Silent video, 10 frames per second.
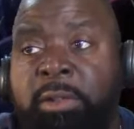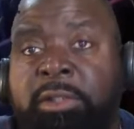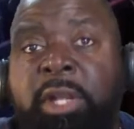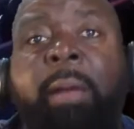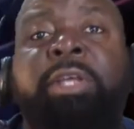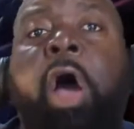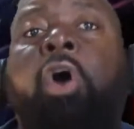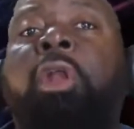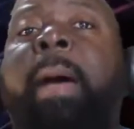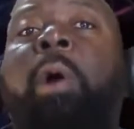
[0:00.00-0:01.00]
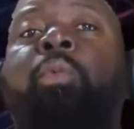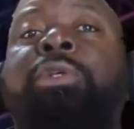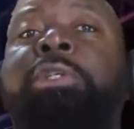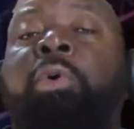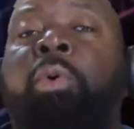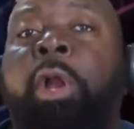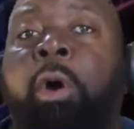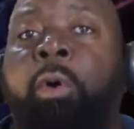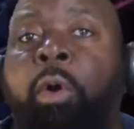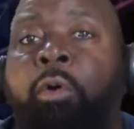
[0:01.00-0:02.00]
Stop talking about what's going
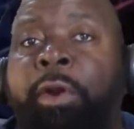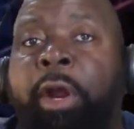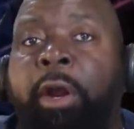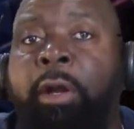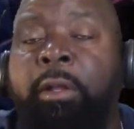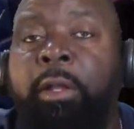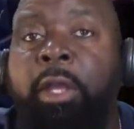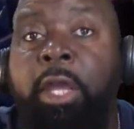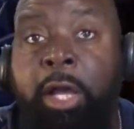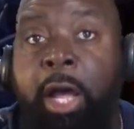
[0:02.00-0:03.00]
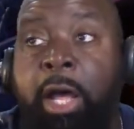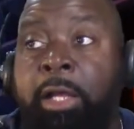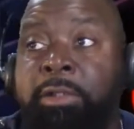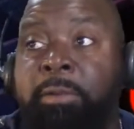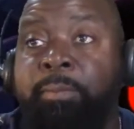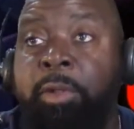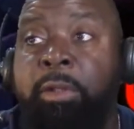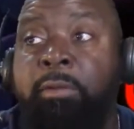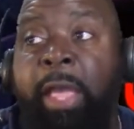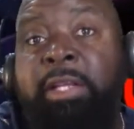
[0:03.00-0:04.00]
on over there, because
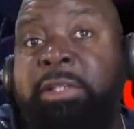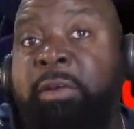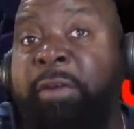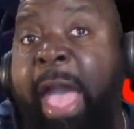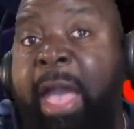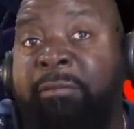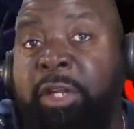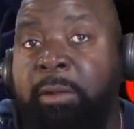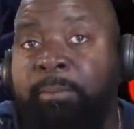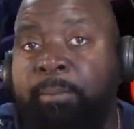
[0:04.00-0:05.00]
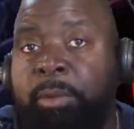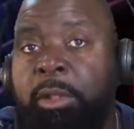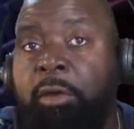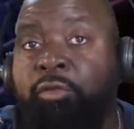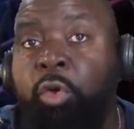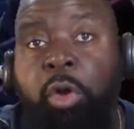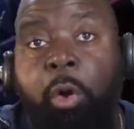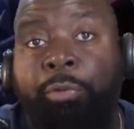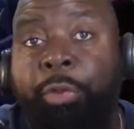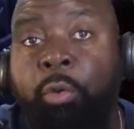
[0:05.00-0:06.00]
they survived it. If you
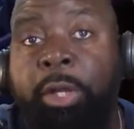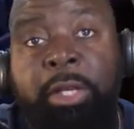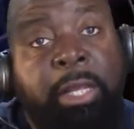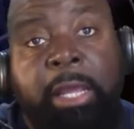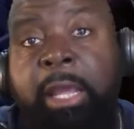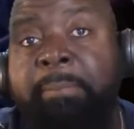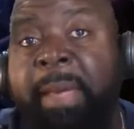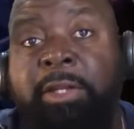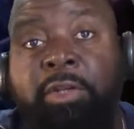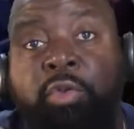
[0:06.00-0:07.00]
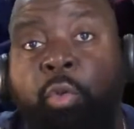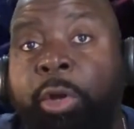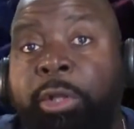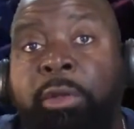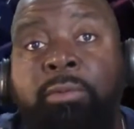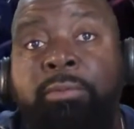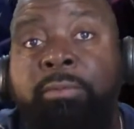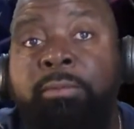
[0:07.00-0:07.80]
go through it, it may destroy you.